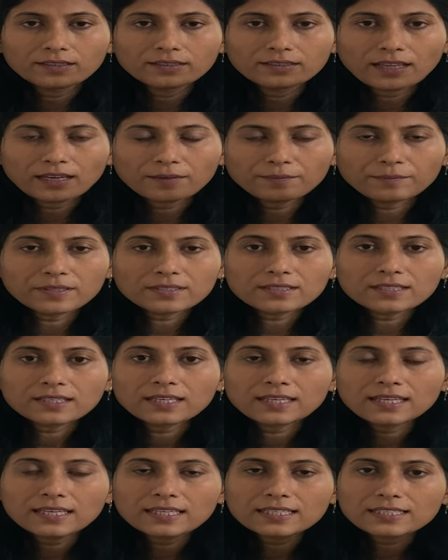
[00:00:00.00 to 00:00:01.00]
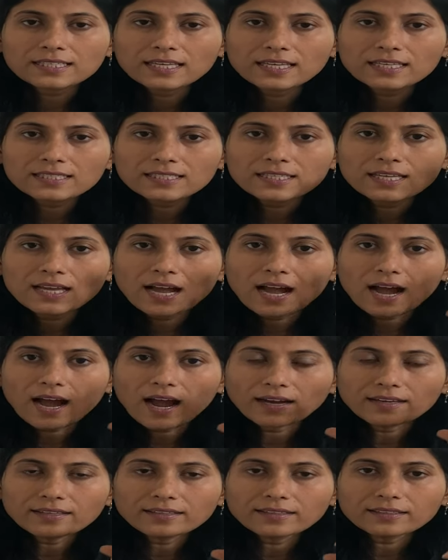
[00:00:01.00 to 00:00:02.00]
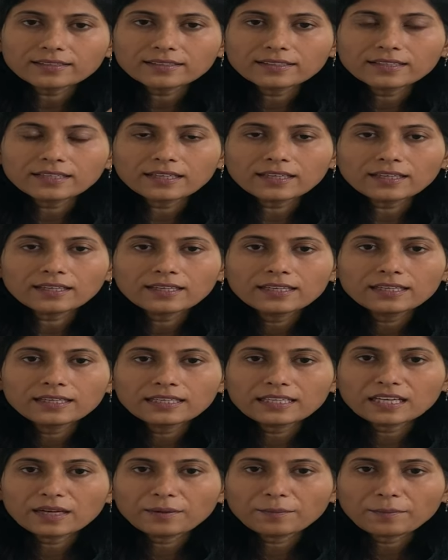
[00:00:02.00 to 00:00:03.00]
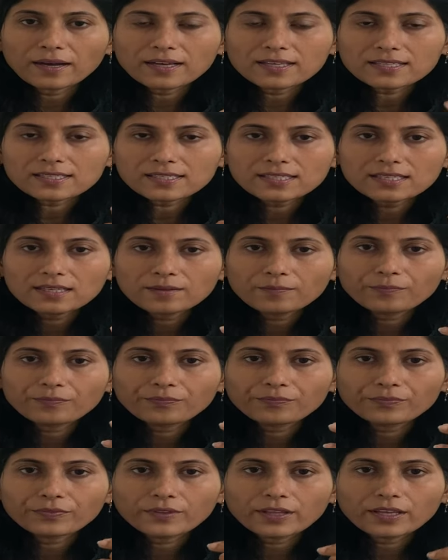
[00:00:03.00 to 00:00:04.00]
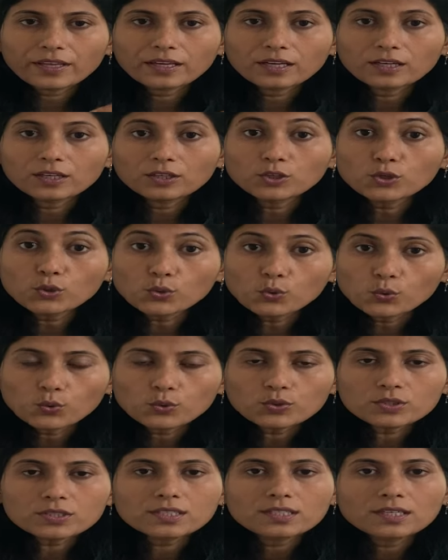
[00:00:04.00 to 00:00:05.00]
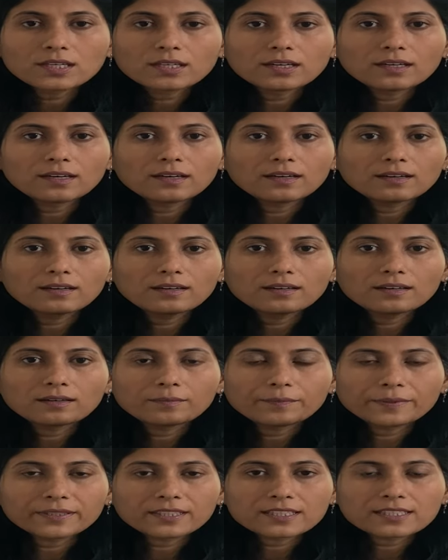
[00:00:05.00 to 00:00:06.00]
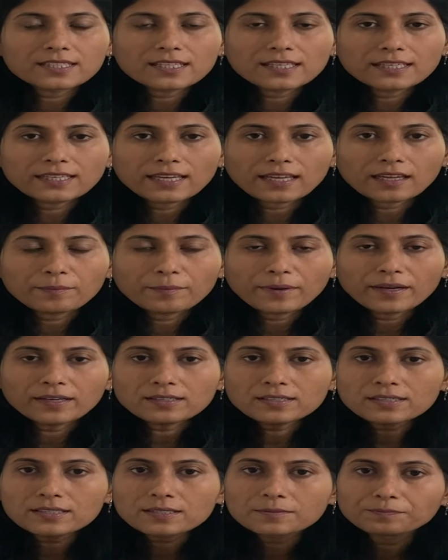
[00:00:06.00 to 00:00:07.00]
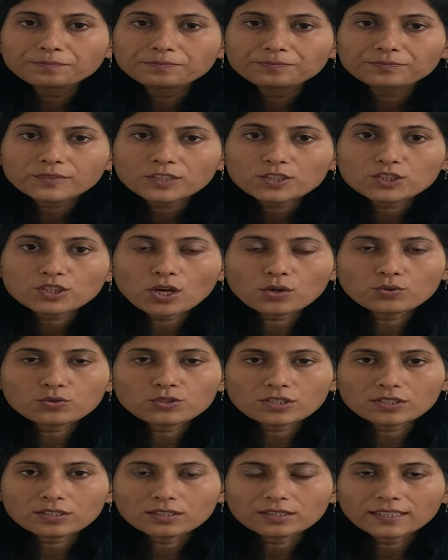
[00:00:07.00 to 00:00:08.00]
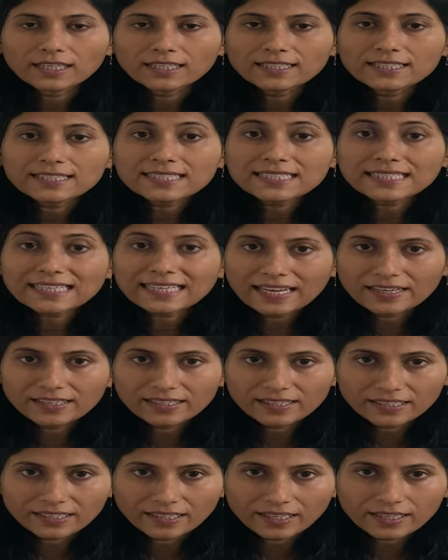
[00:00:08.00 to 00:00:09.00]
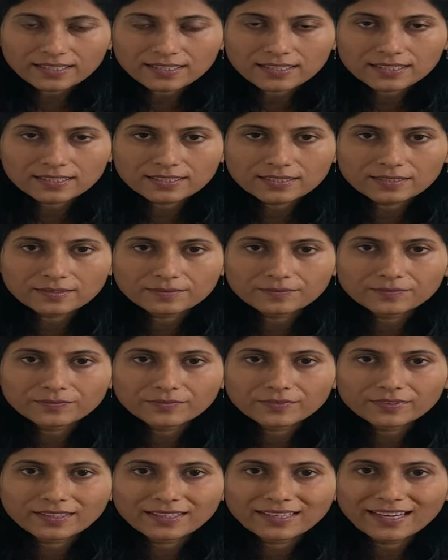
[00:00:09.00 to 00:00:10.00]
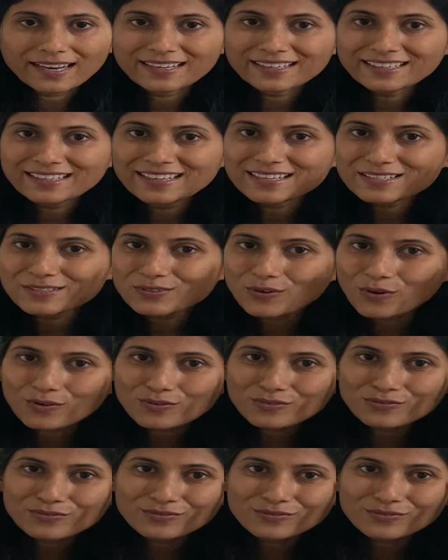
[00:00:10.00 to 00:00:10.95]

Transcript: That means he says under the niyamas, the do's, Patanjali recommends shaucha, that is cleanliness, cleanliness of